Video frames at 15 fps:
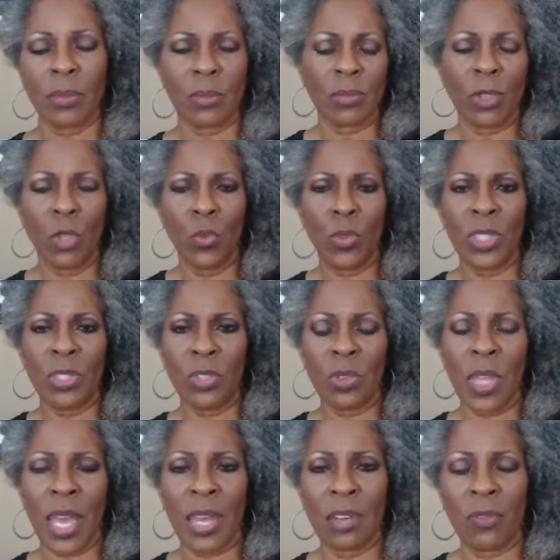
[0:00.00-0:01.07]
Who wouldn't do
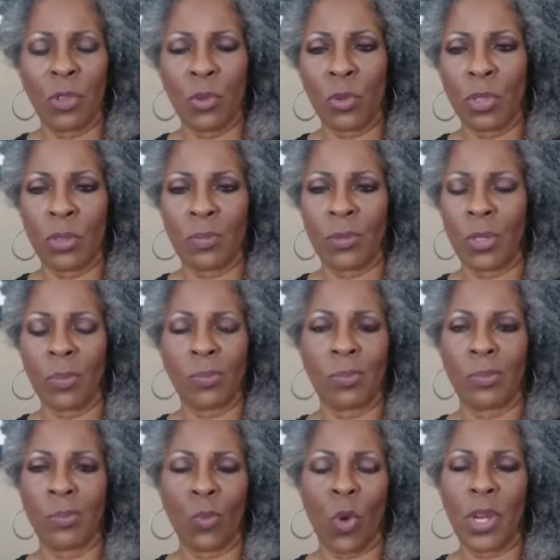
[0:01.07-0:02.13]
that if you were
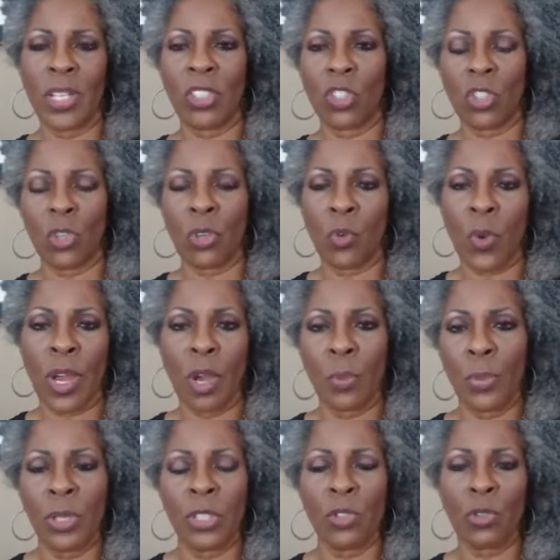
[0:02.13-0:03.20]
wanting to turn around,
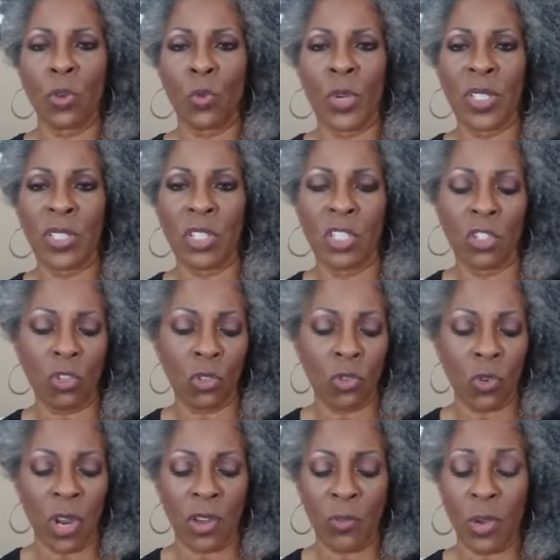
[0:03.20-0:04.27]
pull into a residential
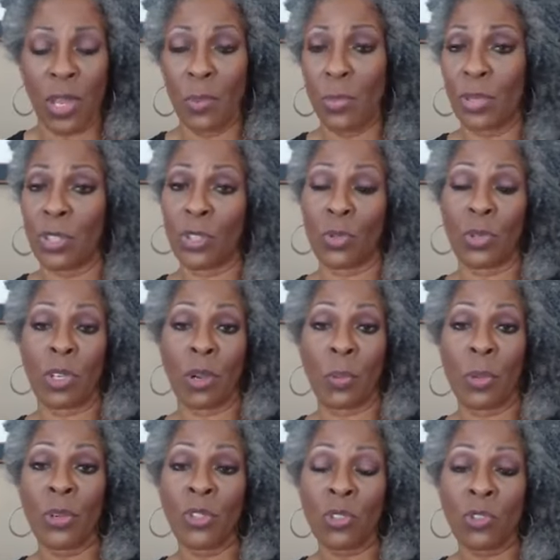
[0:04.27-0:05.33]
driveway, pull into a
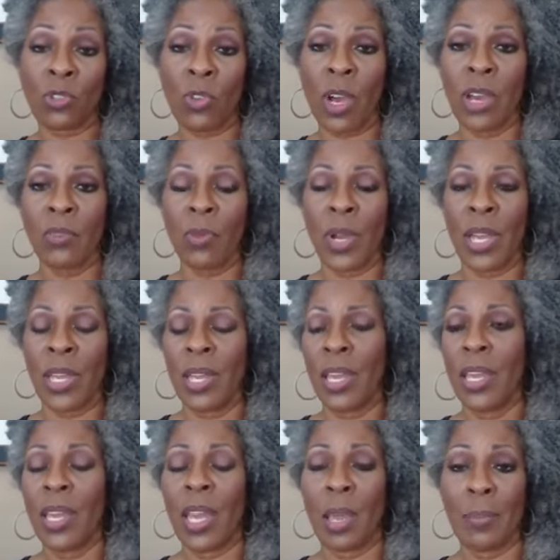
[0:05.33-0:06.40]
commercial driveway,
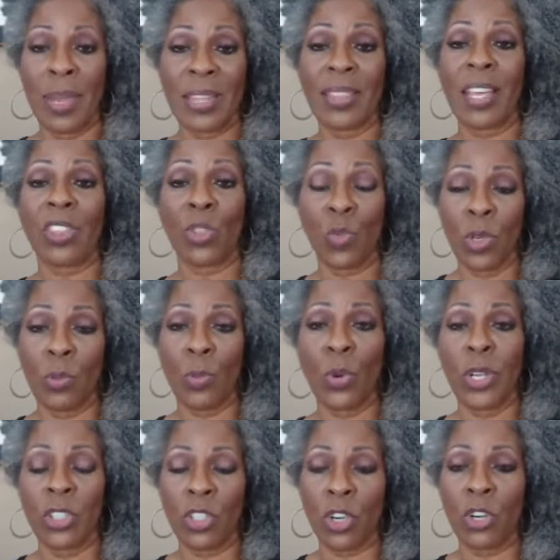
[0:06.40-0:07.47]
and make that
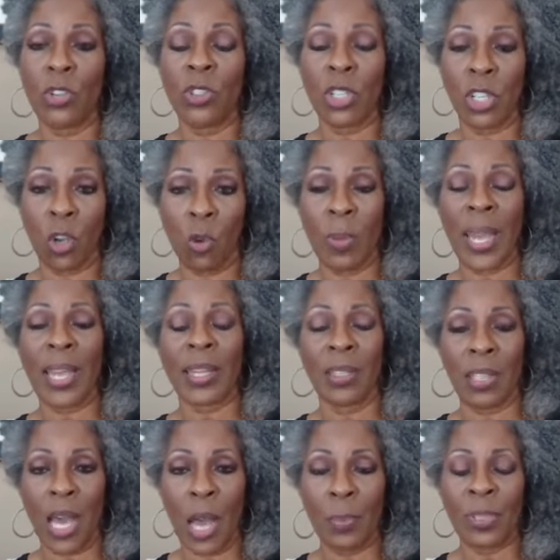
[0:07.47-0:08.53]
3-point turn to go back in
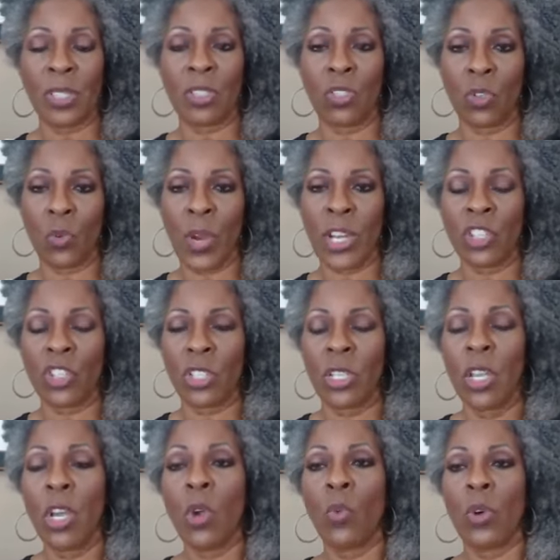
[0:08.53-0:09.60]
the opposite direction?
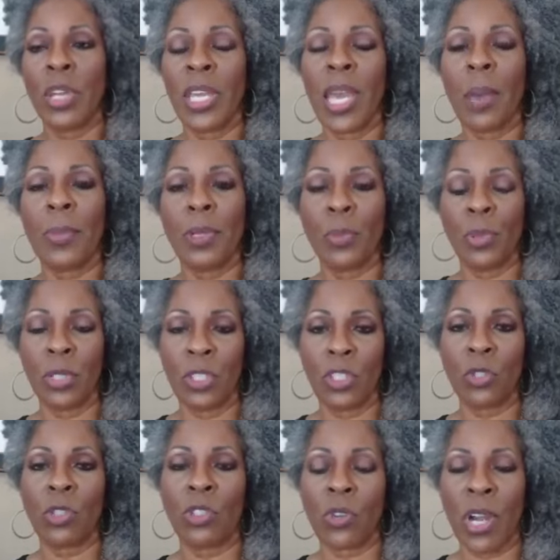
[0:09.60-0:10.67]
Well, he happened to pull
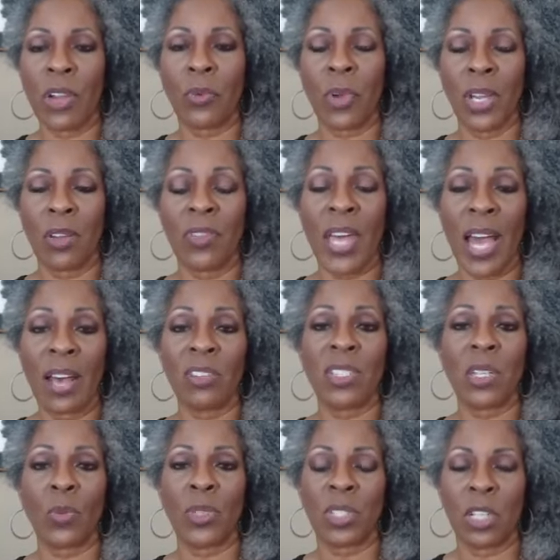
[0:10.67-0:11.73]
into a driveway of the house
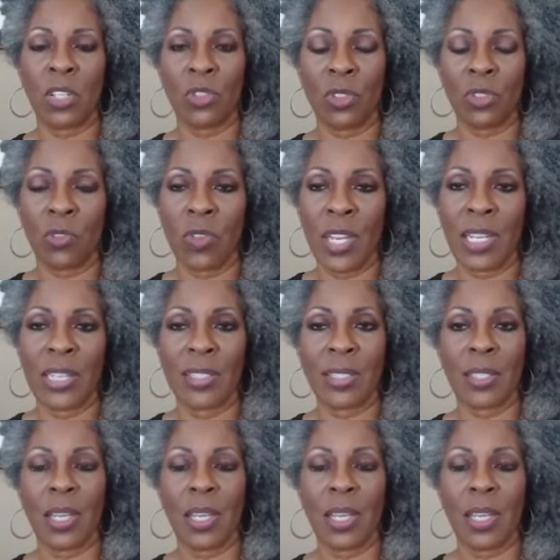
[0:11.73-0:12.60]
that was under surveillance.